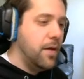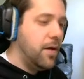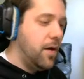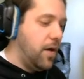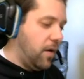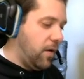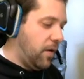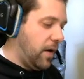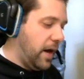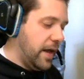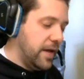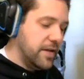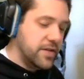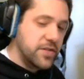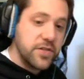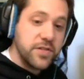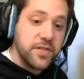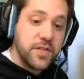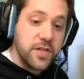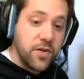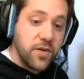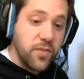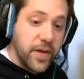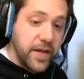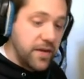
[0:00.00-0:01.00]
All right, just
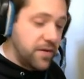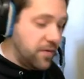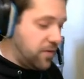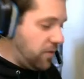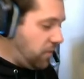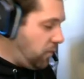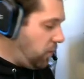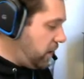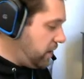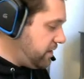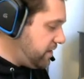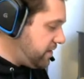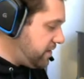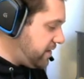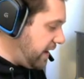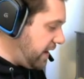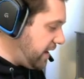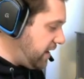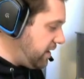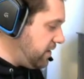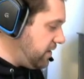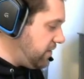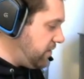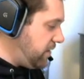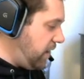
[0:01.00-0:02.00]
a quick 1
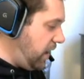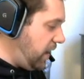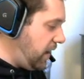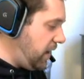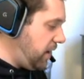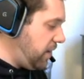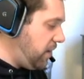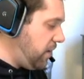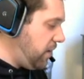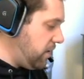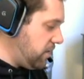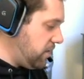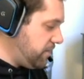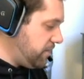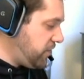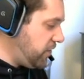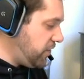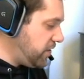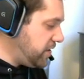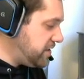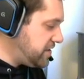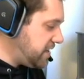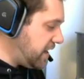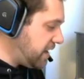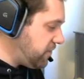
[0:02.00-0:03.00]
second or
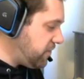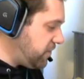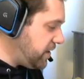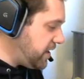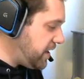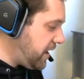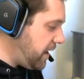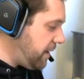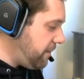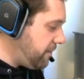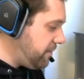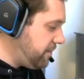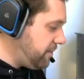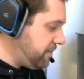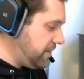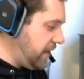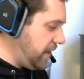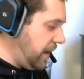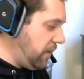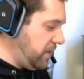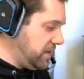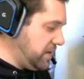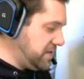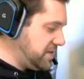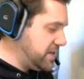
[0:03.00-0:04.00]
30-second recap.
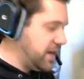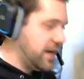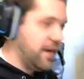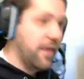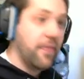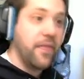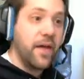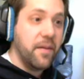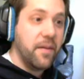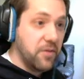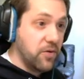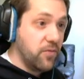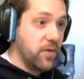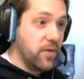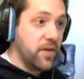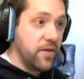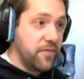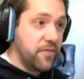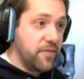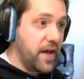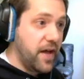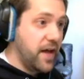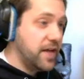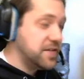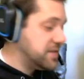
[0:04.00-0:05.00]
Not 1 second, that'd be really
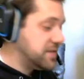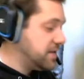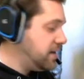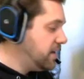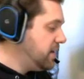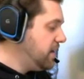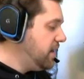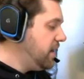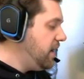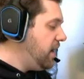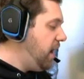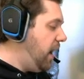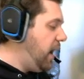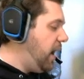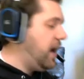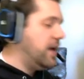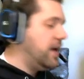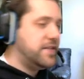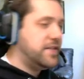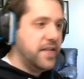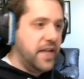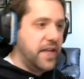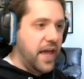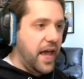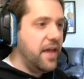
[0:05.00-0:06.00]
fast.
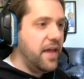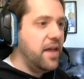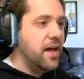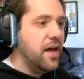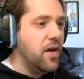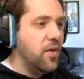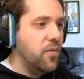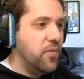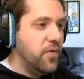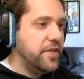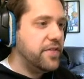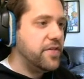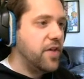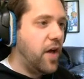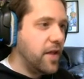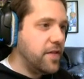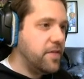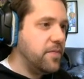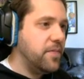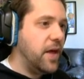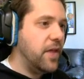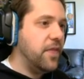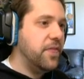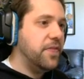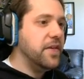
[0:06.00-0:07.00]
Today, we talked
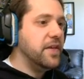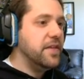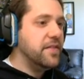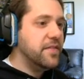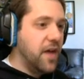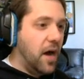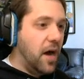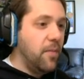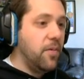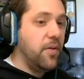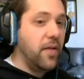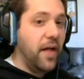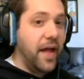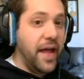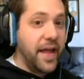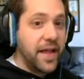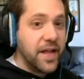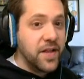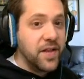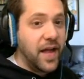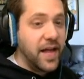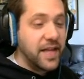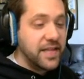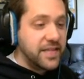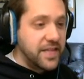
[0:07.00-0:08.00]
about the double
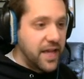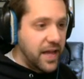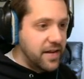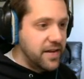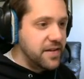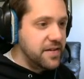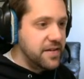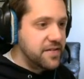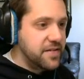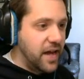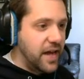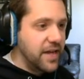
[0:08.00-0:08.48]
angle identities.